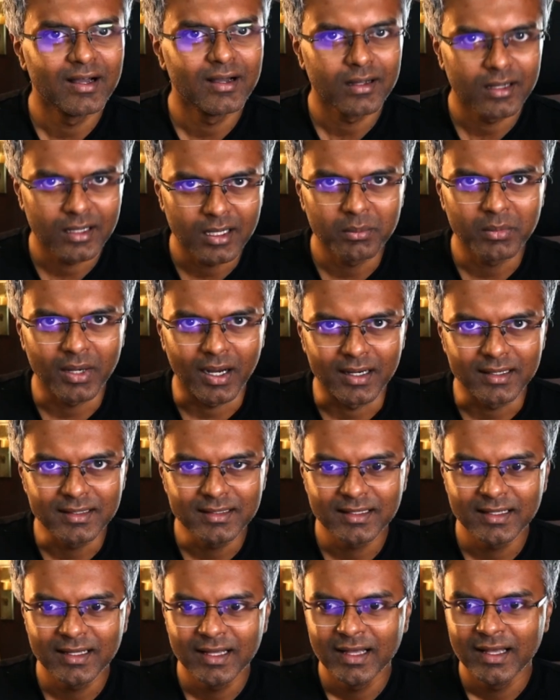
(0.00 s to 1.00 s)
command,
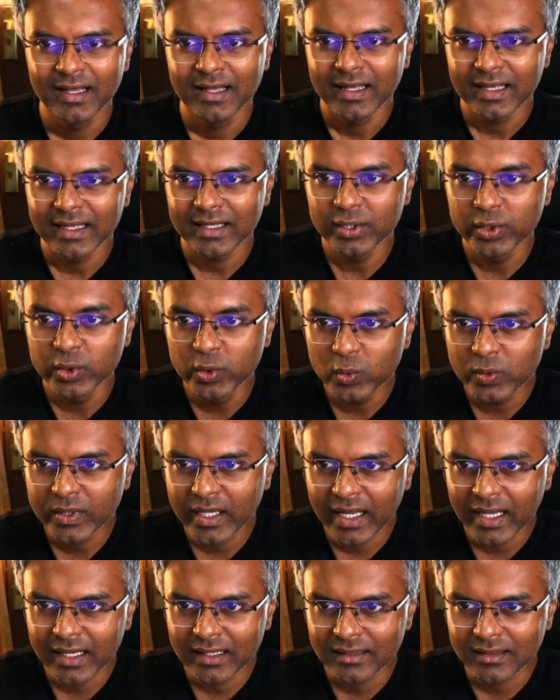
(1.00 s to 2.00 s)
you
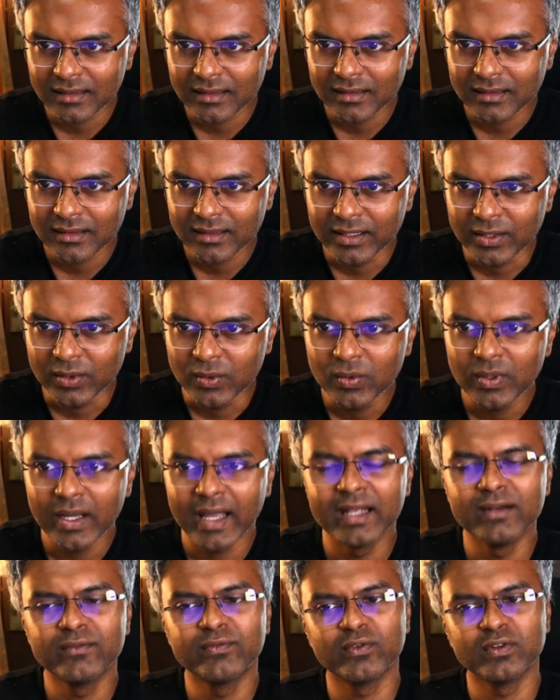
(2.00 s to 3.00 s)
can,
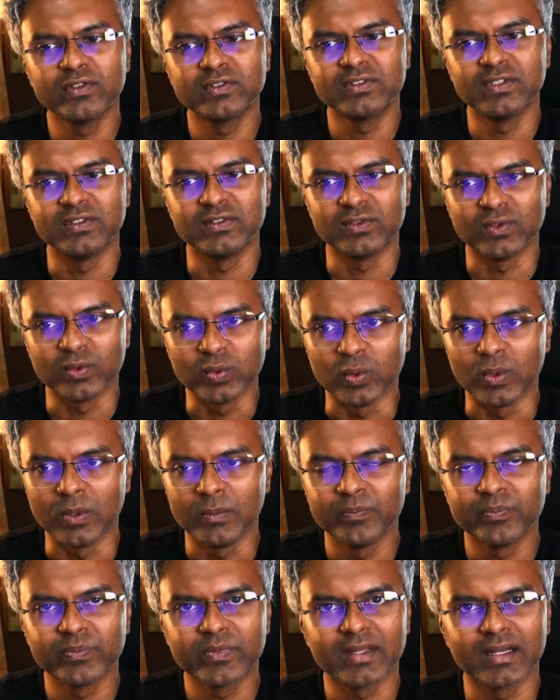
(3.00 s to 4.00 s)
enforce this rule,
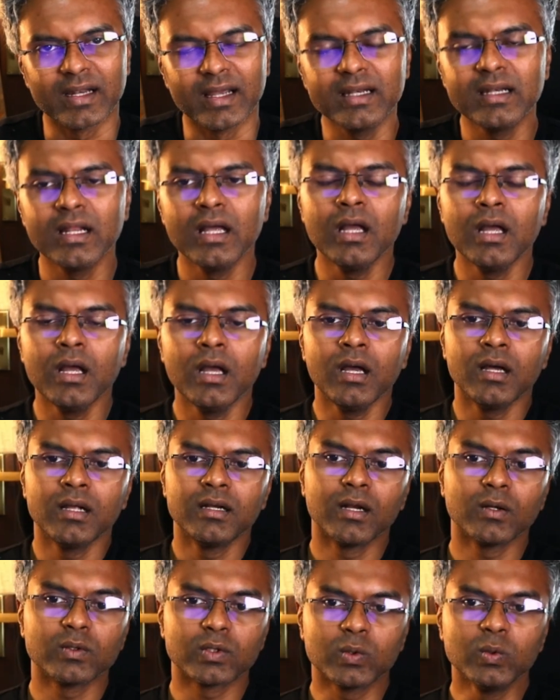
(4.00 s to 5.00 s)
right?
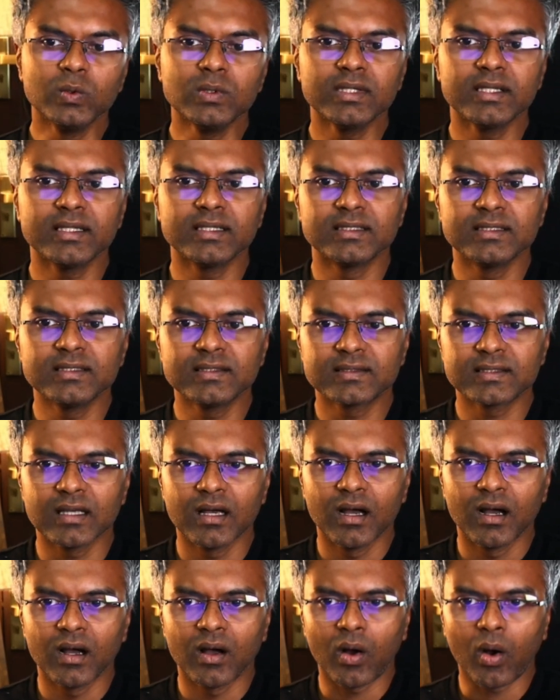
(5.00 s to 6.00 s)
Now, the cool thing is,
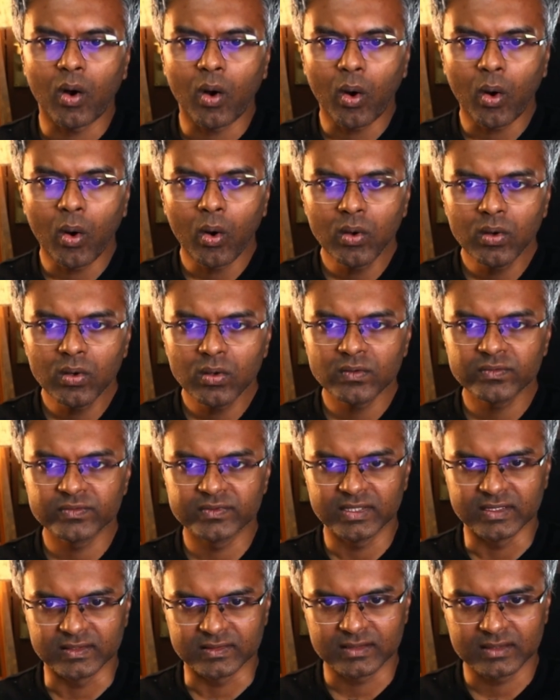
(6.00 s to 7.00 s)
all of
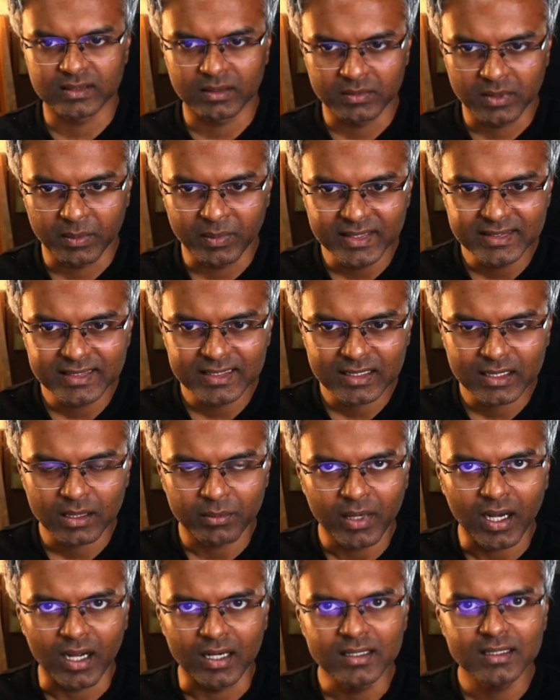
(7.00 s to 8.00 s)
this, the basic
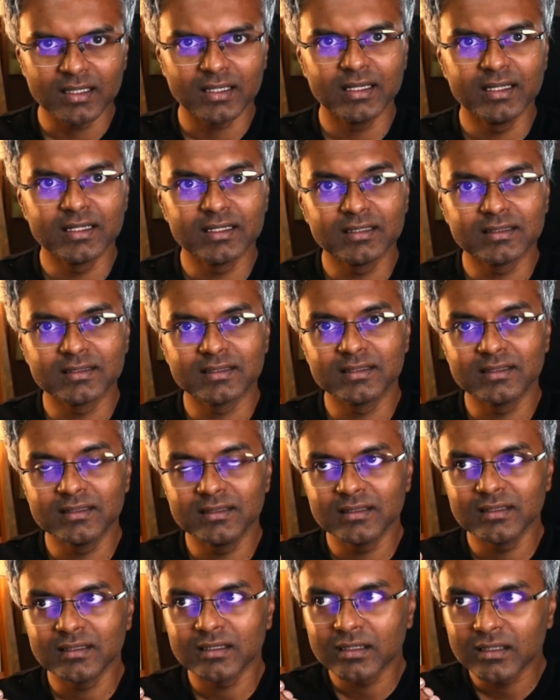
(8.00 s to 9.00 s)
command, it
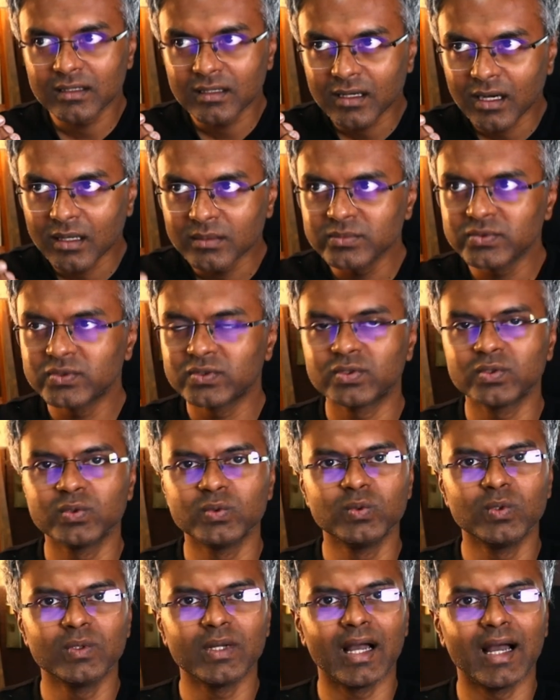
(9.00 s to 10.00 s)
comes
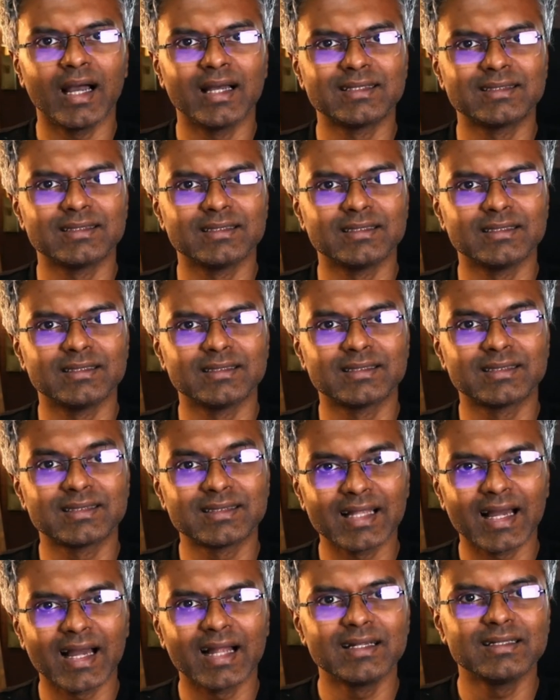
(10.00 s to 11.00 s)
through as a
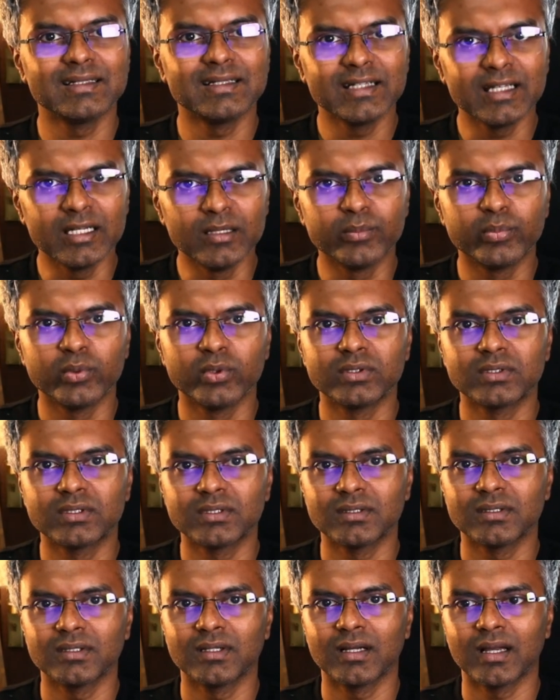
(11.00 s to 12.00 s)
standard input,
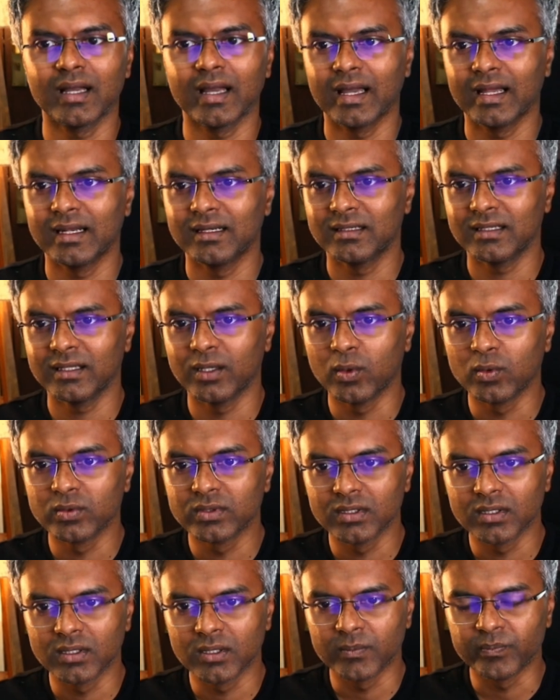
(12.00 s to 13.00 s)
and
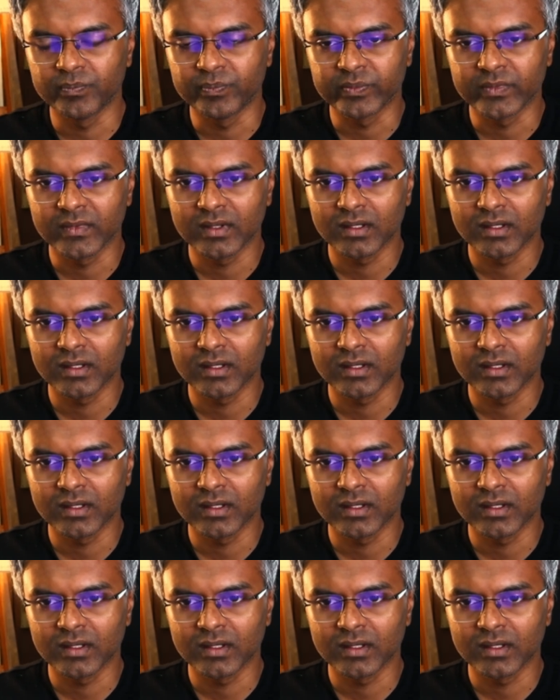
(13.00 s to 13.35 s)
the